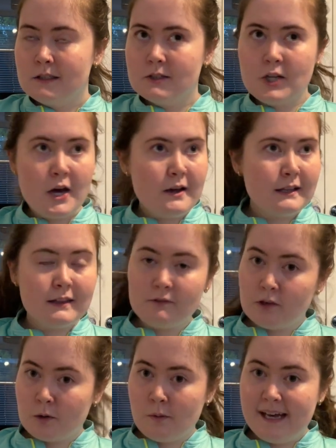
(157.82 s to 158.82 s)
turning the
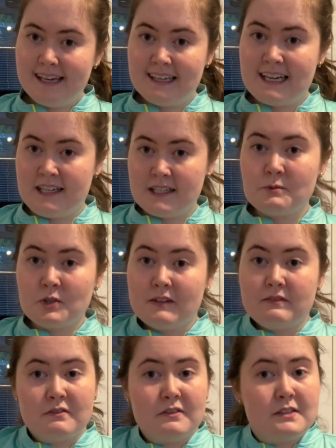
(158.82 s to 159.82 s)
wrong way and end up
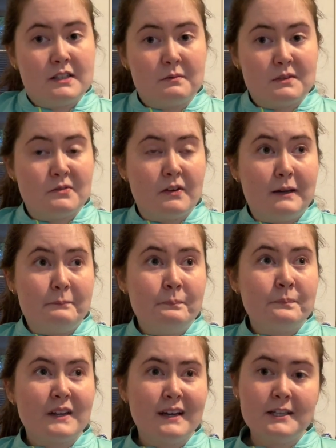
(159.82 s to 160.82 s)
driving through someone's farm.
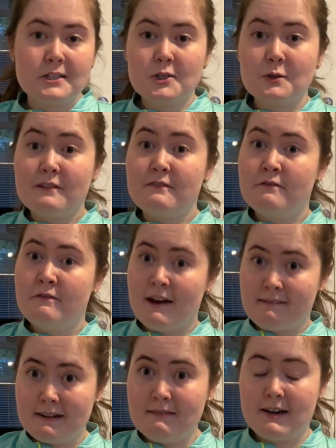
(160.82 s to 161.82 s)
I used to do it
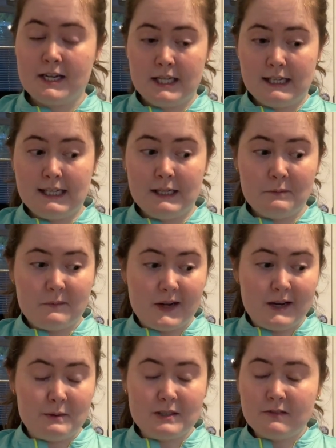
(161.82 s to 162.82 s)
very regularly when
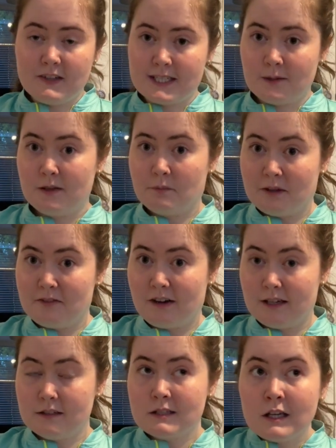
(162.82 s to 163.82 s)
I went to visit one of my
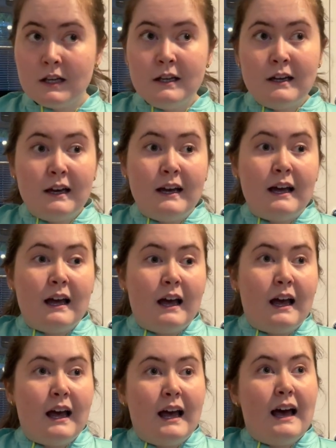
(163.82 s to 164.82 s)
friends.
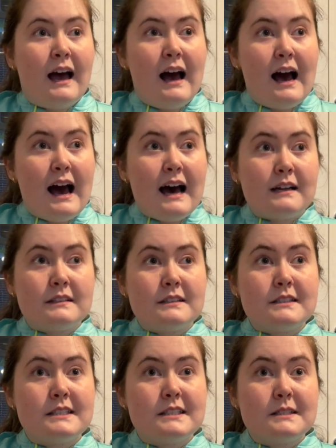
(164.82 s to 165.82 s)

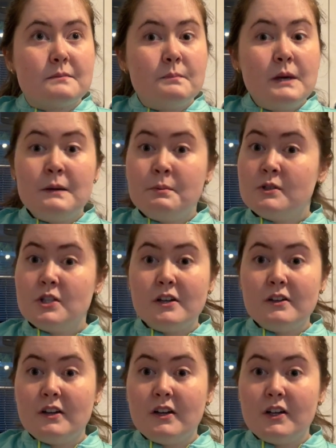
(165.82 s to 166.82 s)
And people
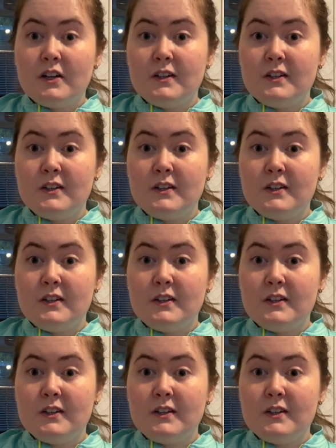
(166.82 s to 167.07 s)
don't know,